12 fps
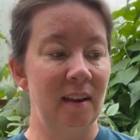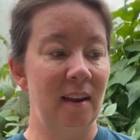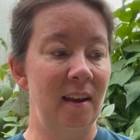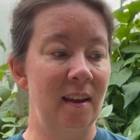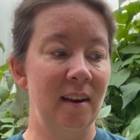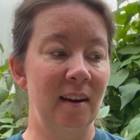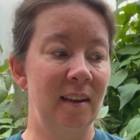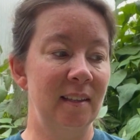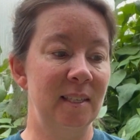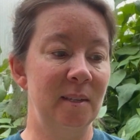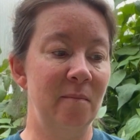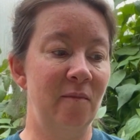and get
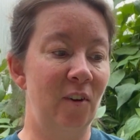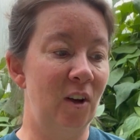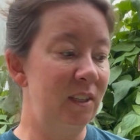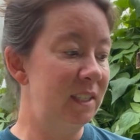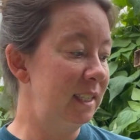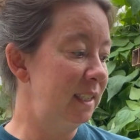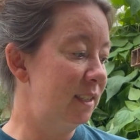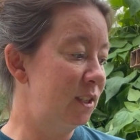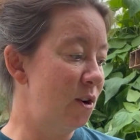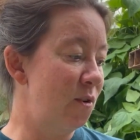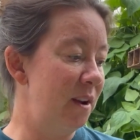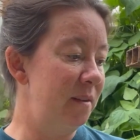some fall seeds
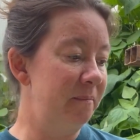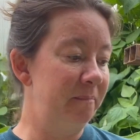going.